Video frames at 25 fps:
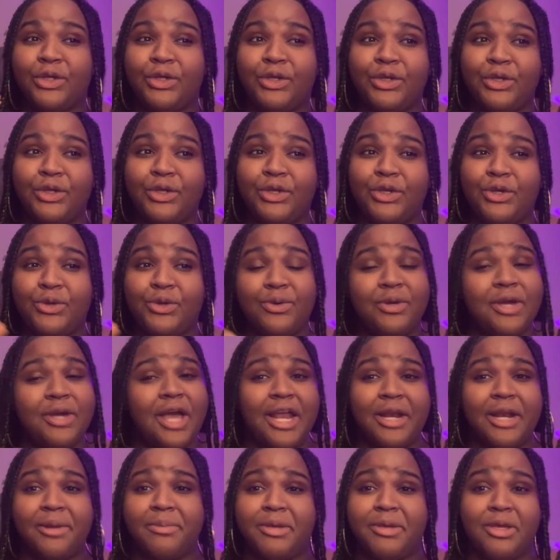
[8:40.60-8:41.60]
you got
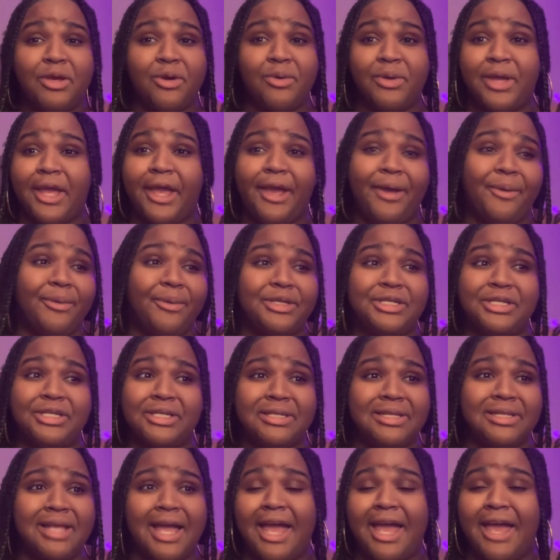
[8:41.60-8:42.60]
to be okay with just
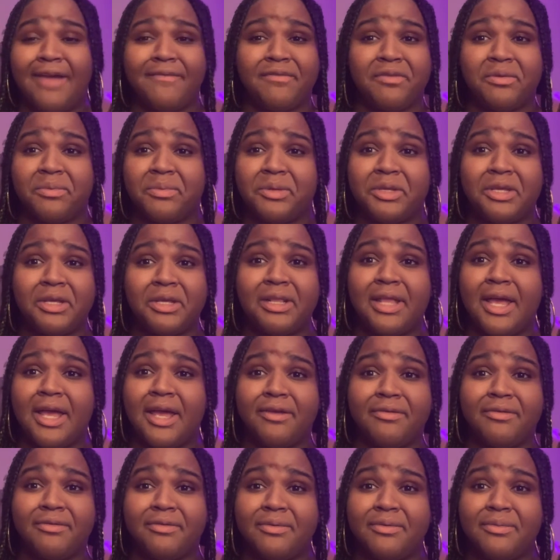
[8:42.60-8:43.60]
not having them in your
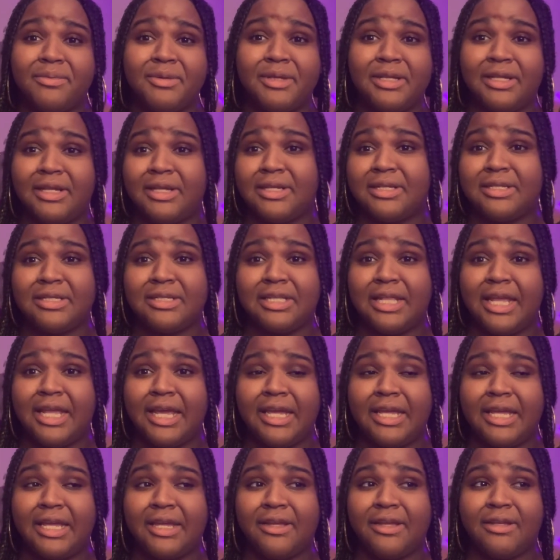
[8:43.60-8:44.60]
life. Because,
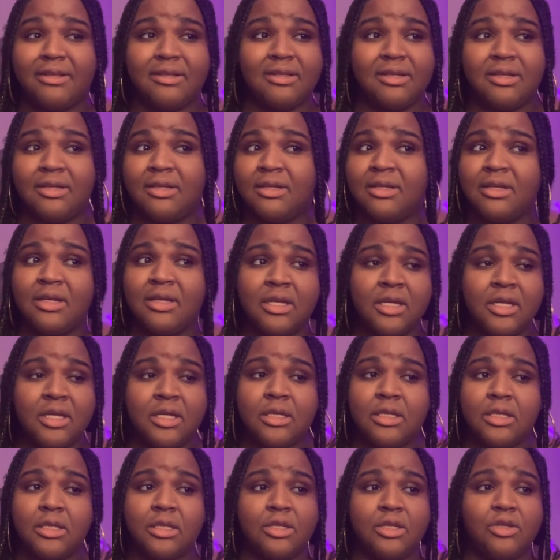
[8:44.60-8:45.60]
like,
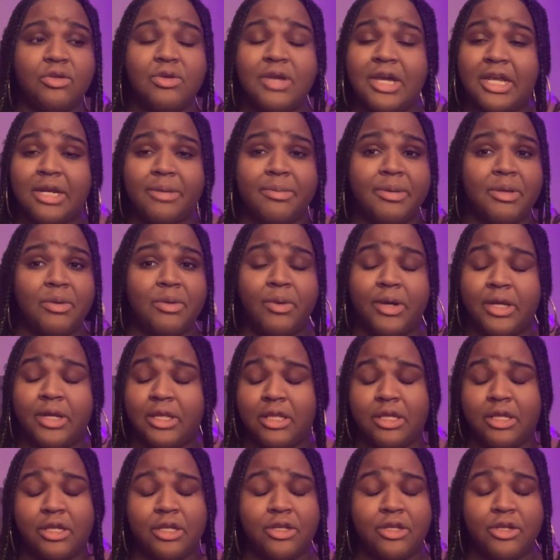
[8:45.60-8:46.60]
you got to be what,
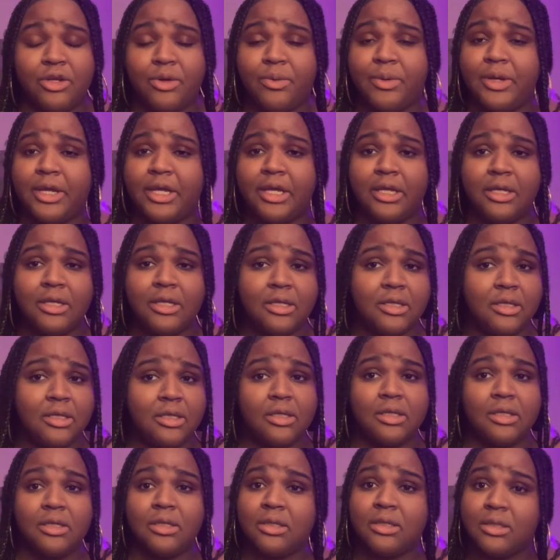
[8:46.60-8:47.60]
like, you know what?
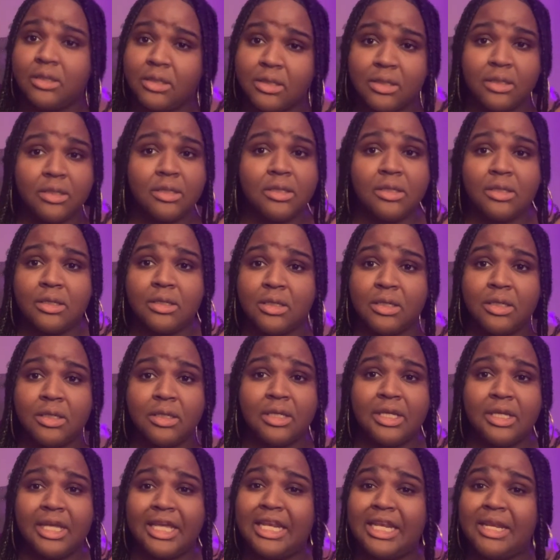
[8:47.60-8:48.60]

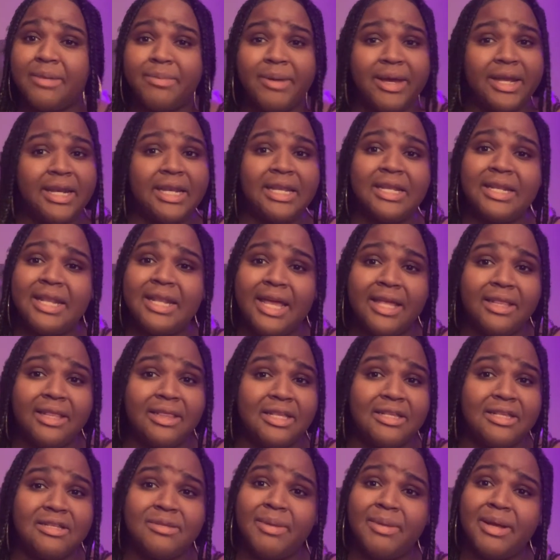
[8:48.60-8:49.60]
Anybody that
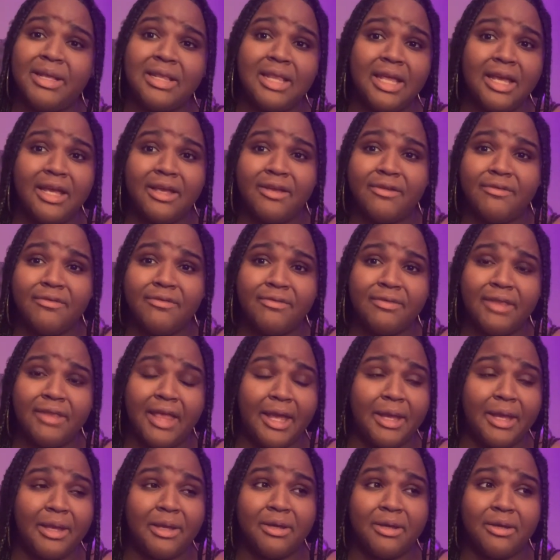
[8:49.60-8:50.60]
leaves my life,
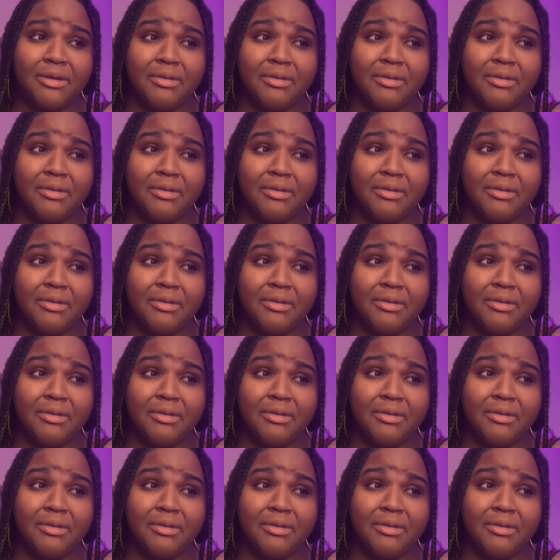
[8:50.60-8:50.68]
like,